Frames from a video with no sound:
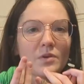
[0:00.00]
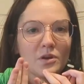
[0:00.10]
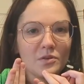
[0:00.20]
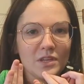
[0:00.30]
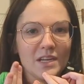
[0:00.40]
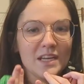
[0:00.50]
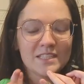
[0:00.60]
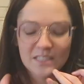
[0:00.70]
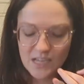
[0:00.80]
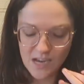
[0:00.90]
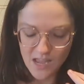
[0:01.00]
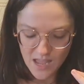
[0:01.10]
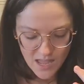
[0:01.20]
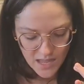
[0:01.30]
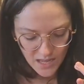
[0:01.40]
work really nicely.
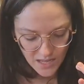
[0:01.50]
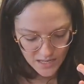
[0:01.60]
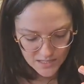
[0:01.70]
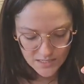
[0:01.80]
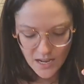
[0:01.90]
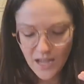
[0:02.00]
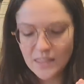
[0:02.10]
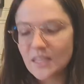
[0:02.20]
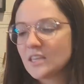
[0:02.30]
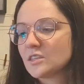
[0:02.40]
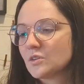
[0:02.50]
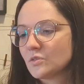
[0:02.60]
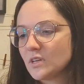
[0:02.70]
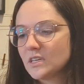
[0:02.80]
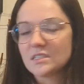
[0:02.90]
And I think the
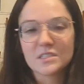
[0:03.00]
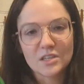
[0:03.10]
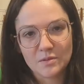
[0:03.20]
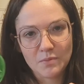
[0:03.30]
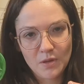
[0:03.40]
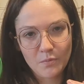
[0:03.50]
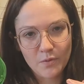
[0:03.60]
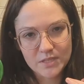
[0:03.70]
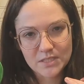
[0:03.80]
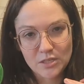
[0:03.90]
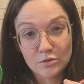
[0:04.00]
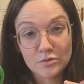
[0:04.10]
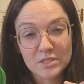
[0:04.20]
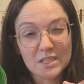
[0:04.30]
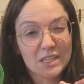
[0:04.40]
green is gonna be what's
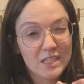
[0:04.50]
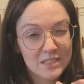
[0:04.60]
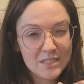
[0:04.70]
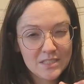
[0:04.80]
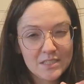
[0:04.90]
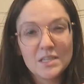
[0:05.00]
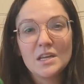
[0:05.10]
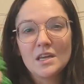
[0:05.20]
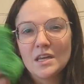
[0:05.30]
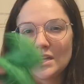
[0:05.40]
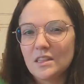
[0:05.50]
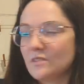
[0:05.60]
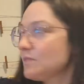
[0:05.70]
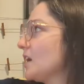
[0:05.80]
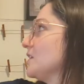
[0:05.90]
used least in
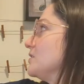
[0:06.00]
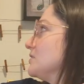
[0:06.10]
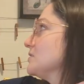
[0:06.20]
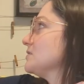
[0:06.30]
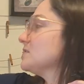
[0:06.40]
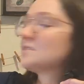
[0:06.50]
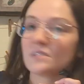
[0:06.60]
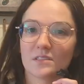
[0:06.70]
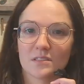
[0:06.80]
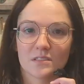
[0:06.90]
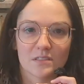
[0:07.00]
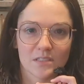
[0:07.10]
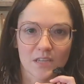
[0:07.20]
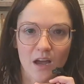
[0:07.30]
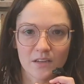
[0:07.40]
the final
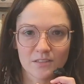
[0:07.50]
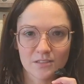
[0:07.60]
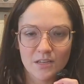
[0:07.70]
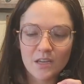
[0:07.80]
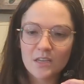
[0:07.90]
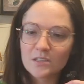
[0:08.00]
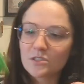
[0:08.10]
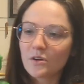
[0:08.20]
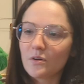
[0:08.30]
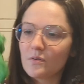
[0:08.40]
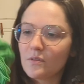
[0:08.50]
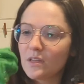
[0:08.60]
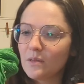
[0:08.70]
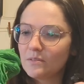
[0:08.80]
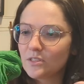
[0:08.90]
socks, so
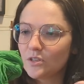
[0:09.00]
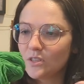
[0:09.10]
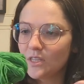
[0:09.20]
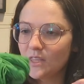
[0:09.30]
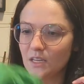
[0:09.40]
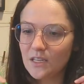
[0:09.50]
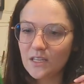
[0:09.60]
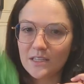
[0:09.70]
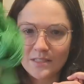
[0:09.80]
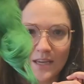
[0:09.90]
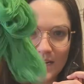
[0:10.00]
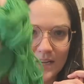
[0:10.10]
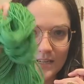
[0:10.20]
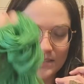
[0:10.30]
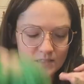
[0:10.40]
it's good that it's
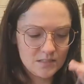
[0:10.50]
getting a